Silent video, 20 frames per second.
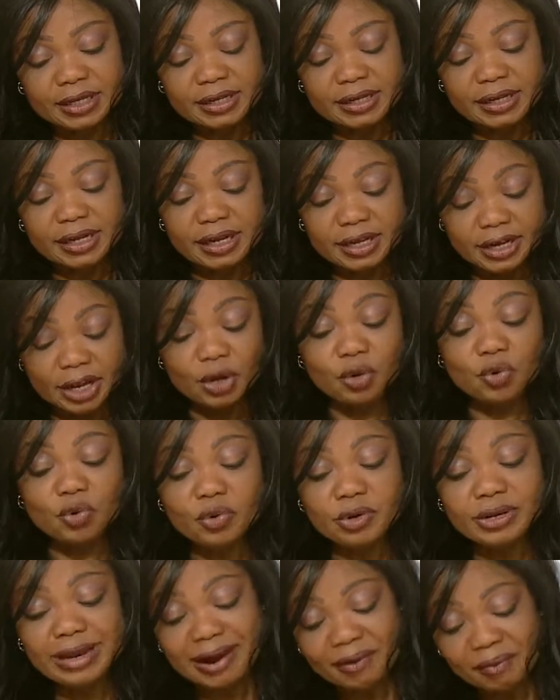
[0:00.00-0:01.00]
a
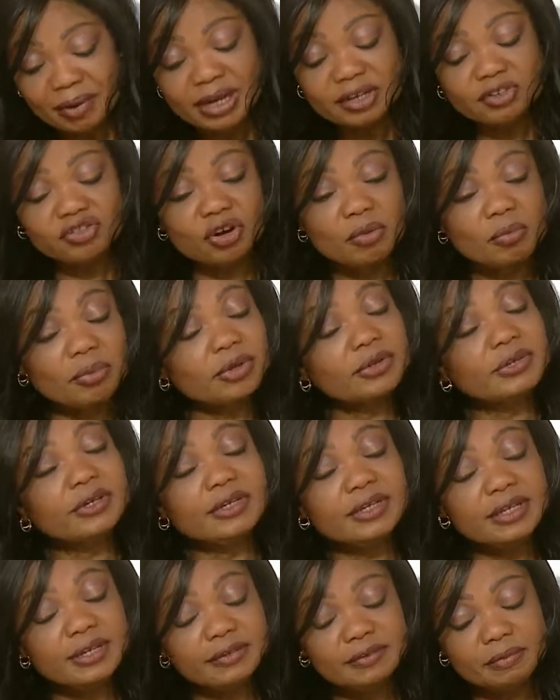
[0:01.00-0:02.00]
good direction, but
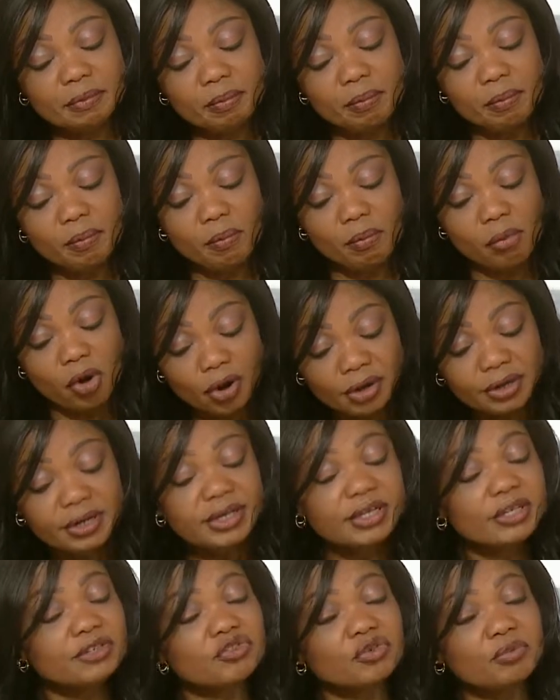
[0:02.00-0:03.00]
need more
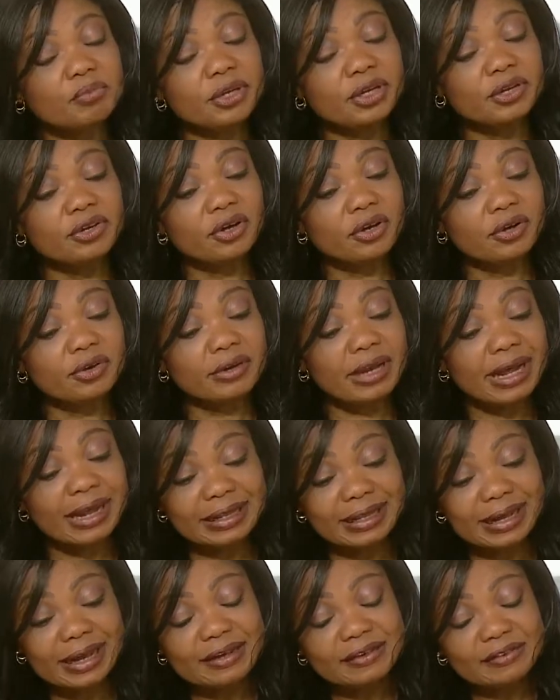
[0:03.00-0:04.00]
need to be done,
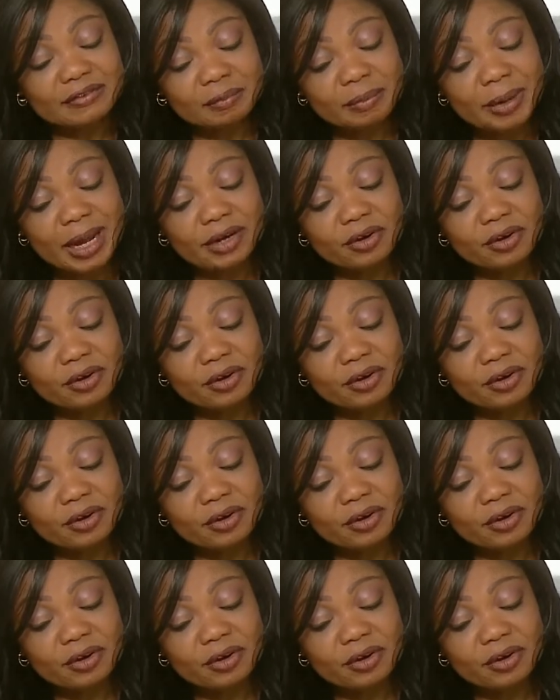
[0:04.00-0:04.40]
and that is part